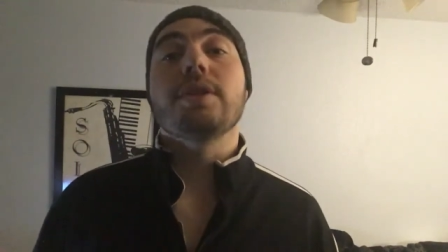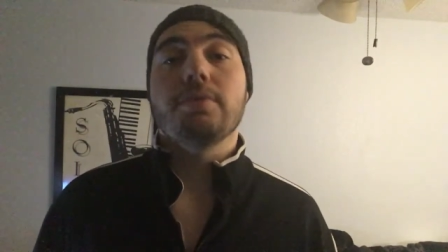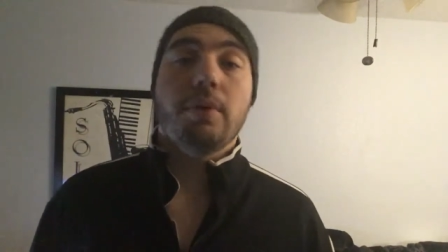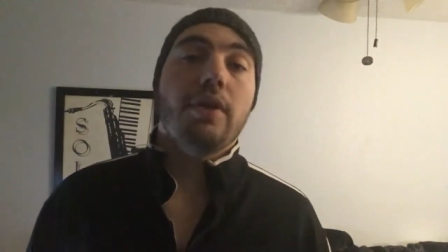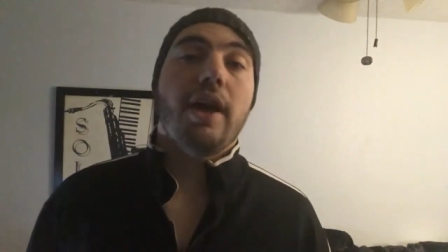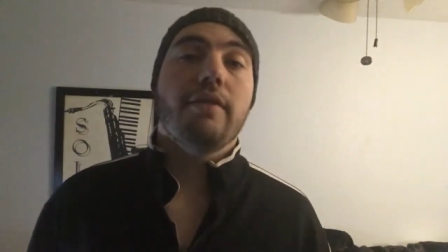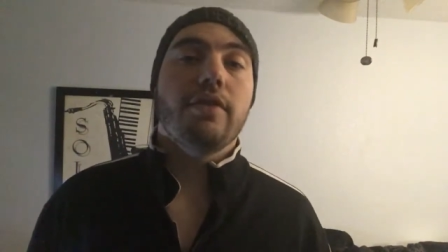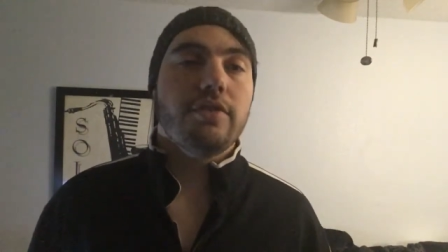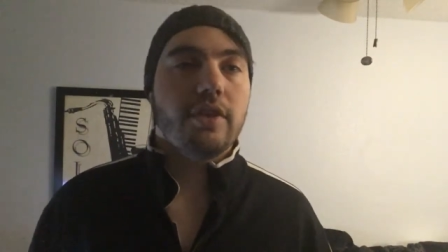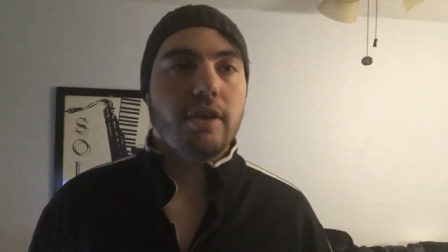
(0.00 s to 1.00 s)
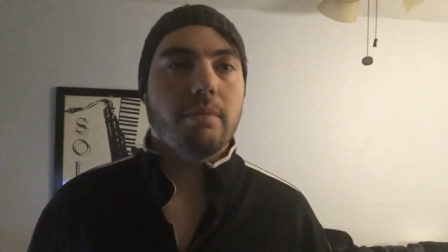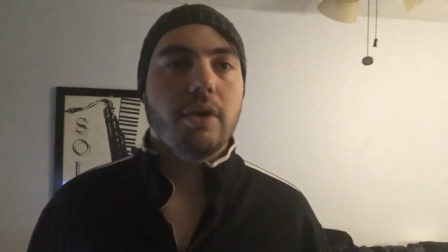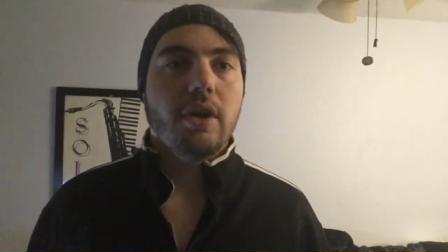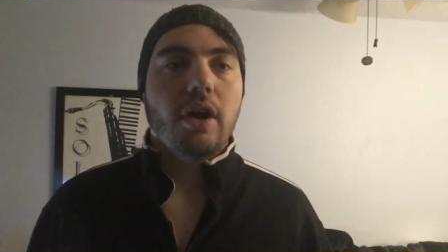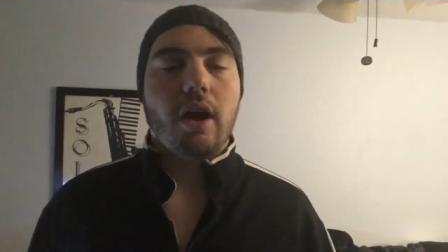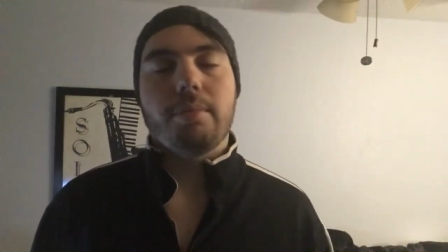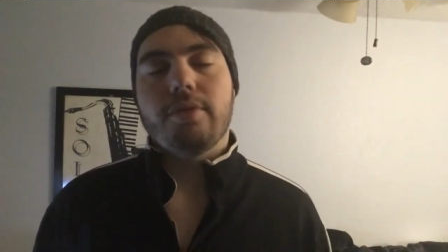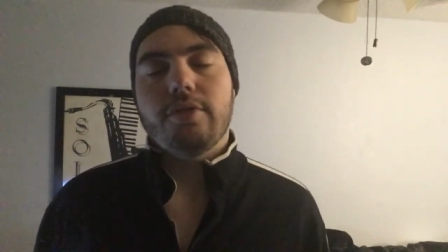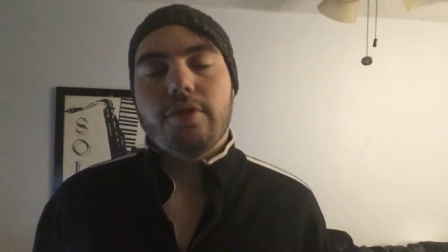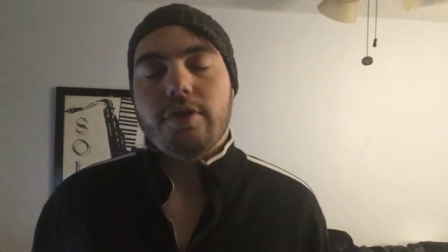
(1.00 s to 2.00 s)
You both have the same
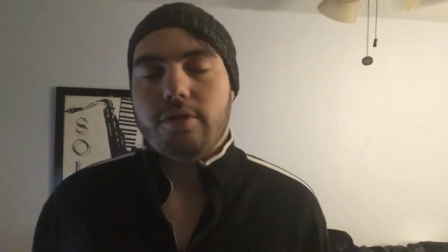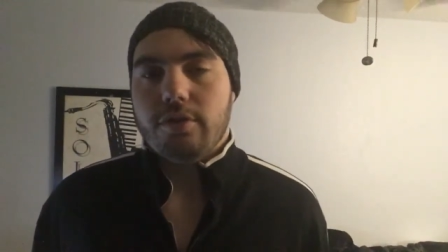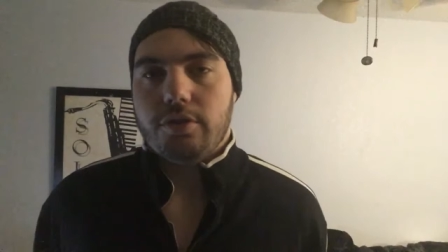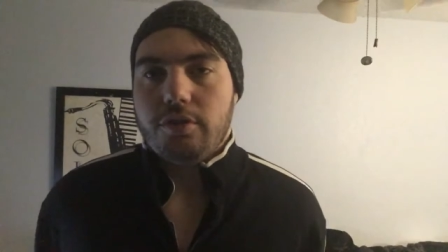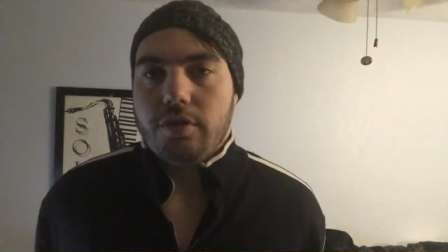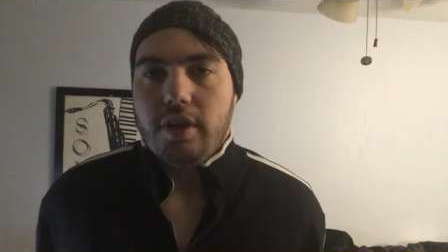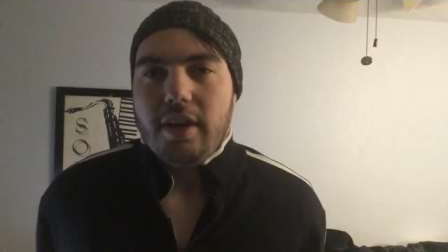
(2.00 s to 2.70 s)
opportunity to learn.